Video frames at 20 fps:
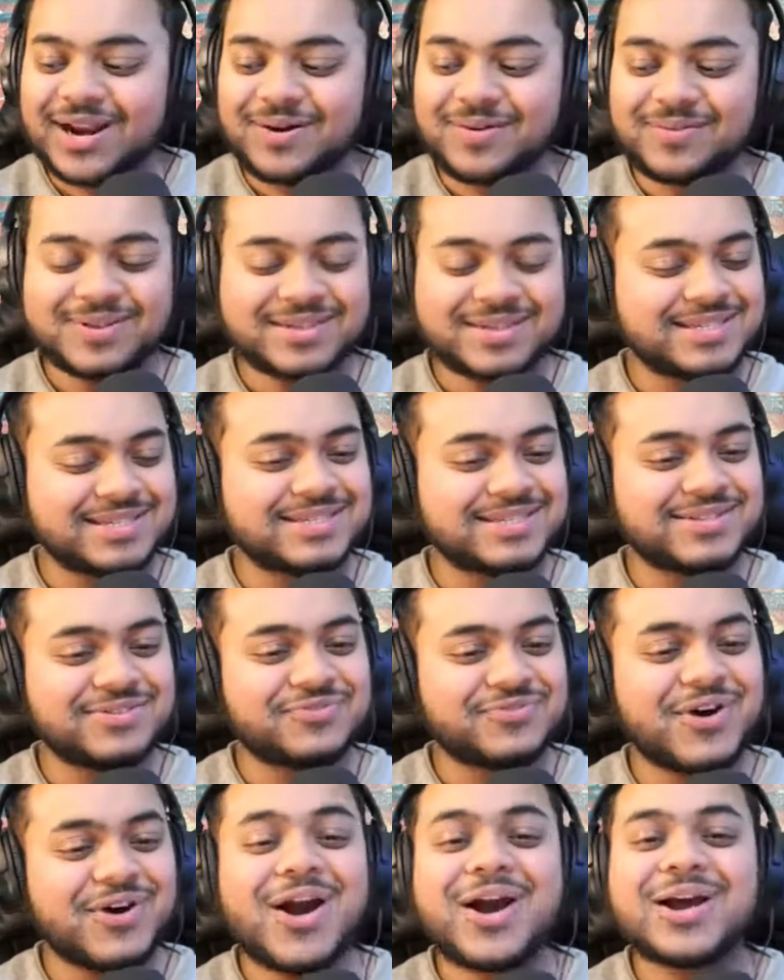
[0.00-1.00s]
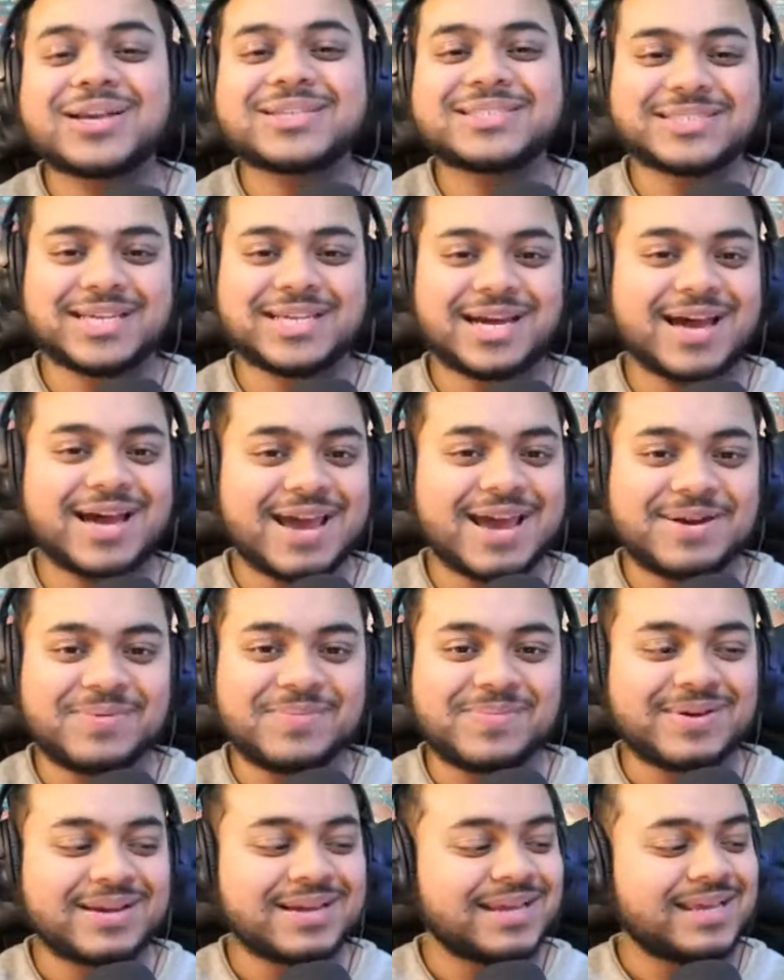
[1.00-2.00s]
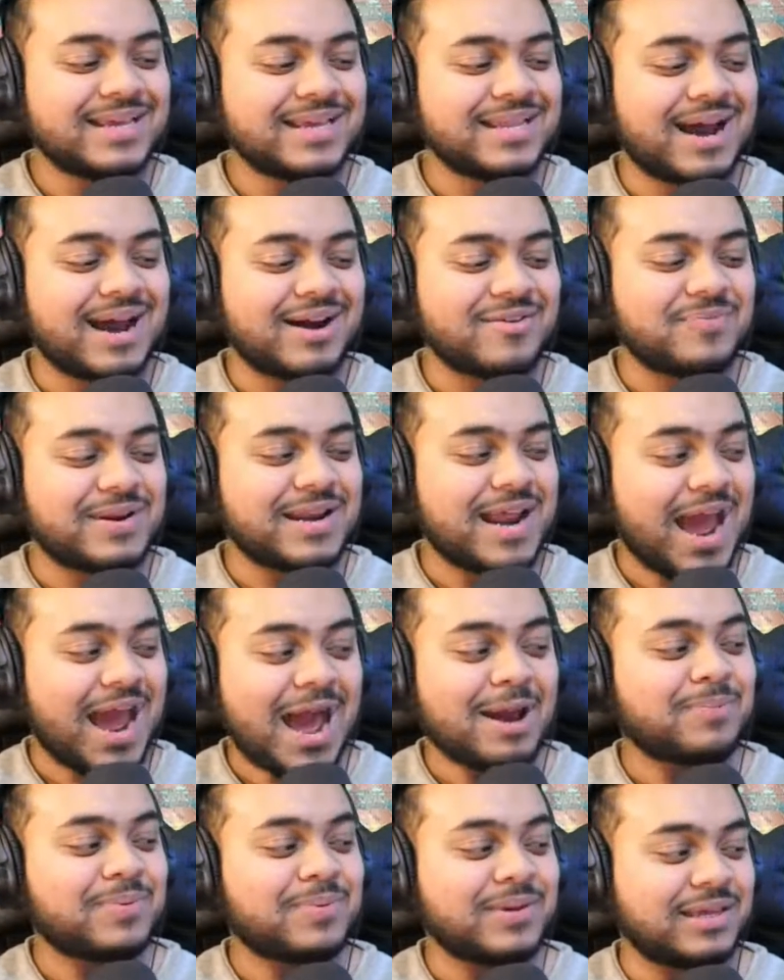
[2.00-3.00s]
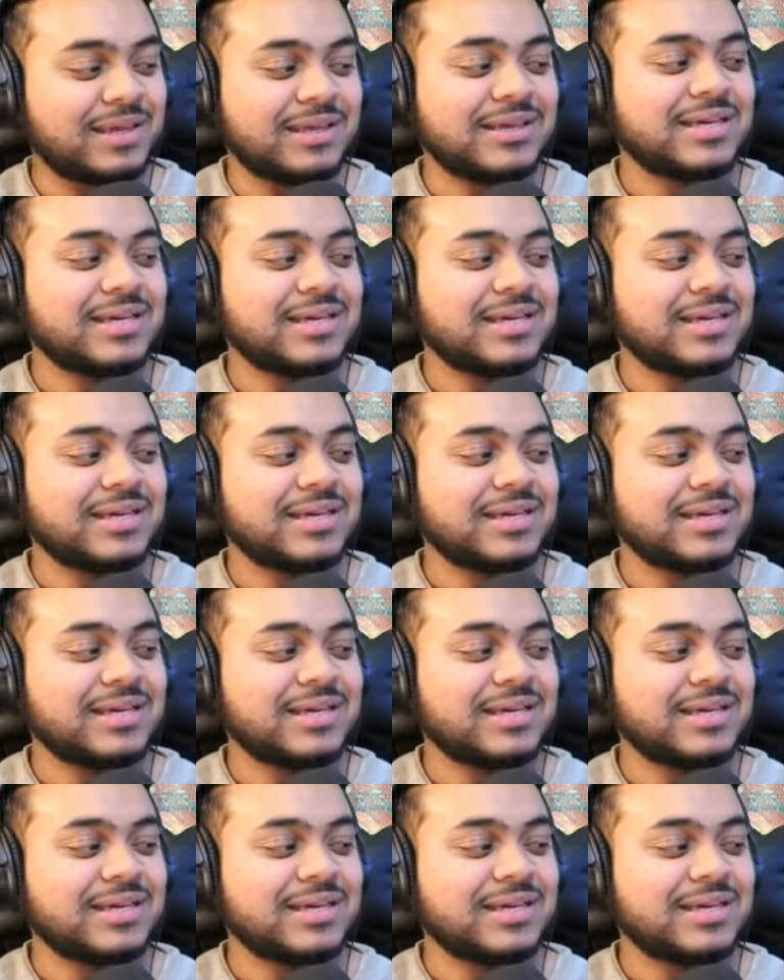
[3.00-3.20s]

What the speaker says: This is the first time that I've been happy